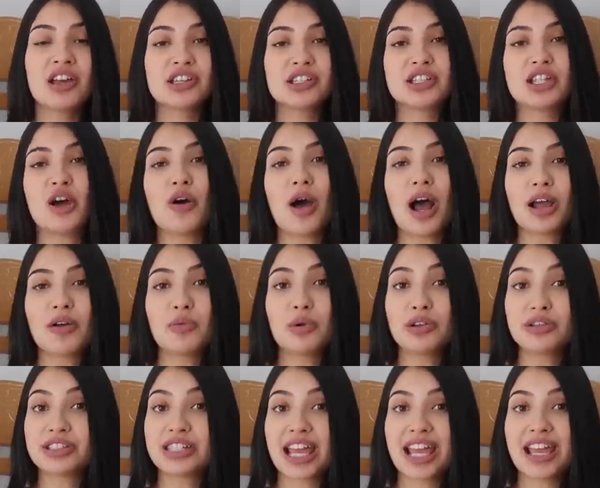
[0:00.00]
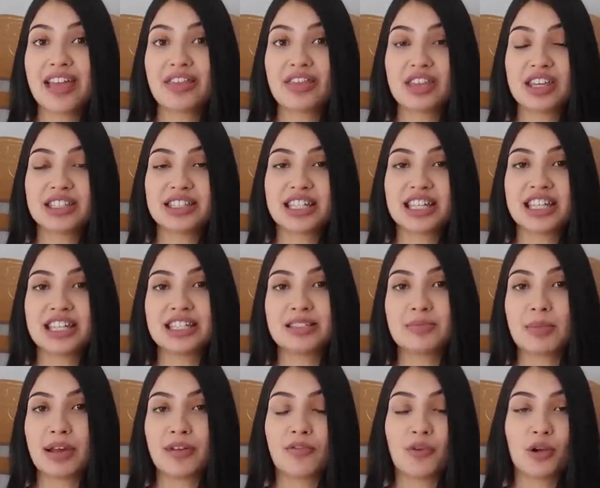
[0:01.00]
So I will say this is
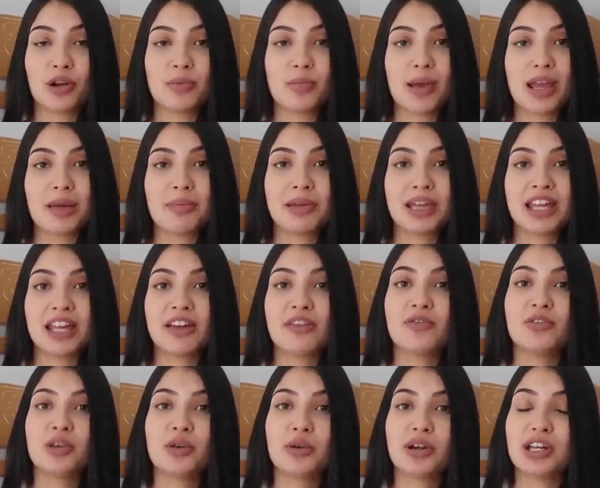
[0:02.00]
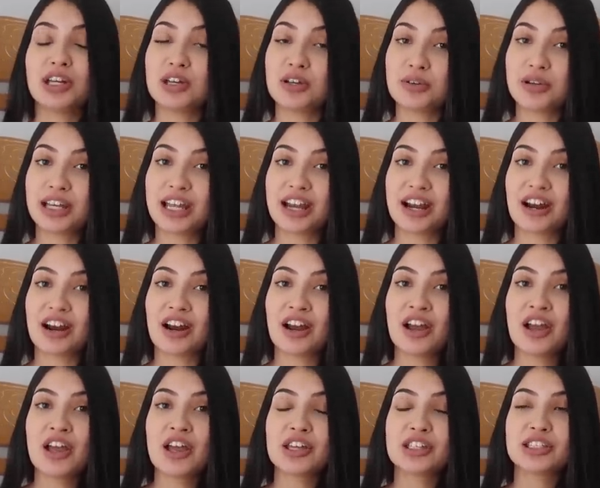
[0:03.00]
my fourth baby if you are new here.